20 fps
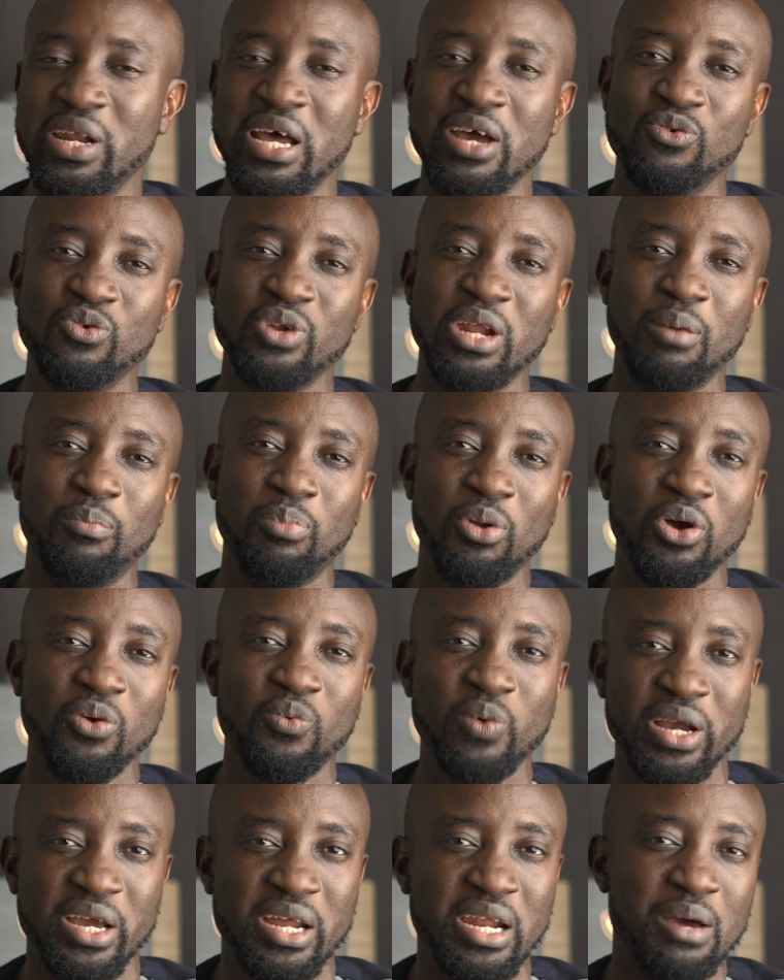I do the
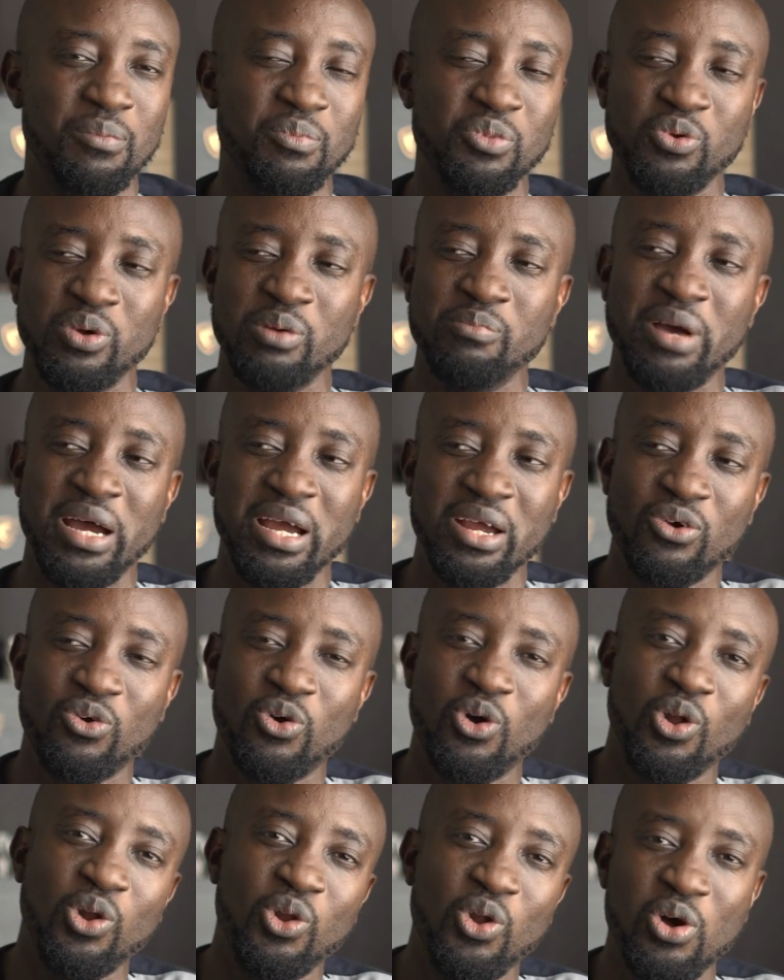block work and I'm doing my
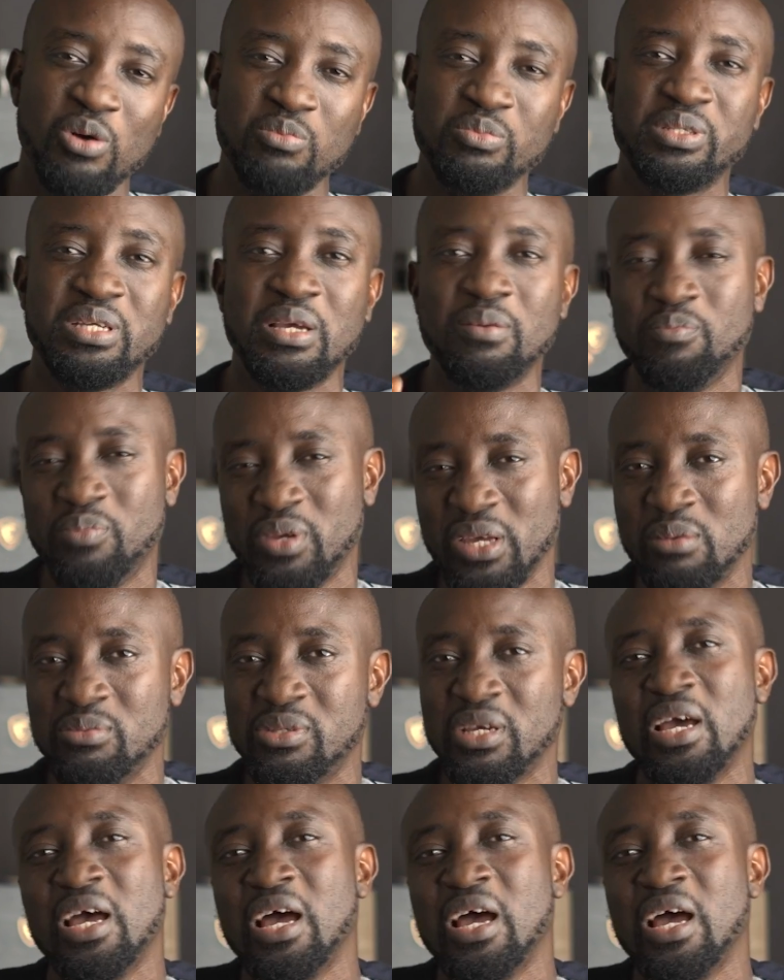columns and beams,